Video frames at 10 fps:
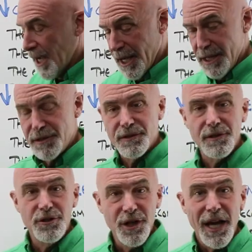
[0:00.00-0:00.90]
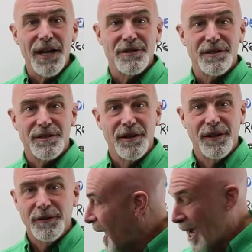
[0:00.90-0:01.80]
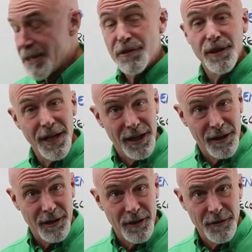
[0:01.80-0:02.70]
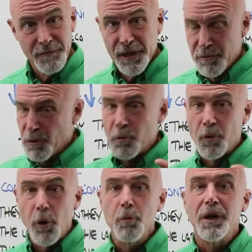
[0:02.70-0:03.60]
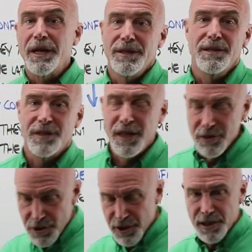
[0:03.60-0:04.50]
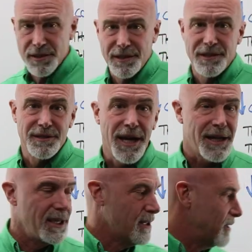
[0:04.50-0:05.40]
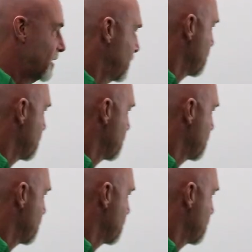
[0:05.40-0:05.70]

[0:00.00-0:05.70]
I'd suggest, I think. And we'll role play this in just a second.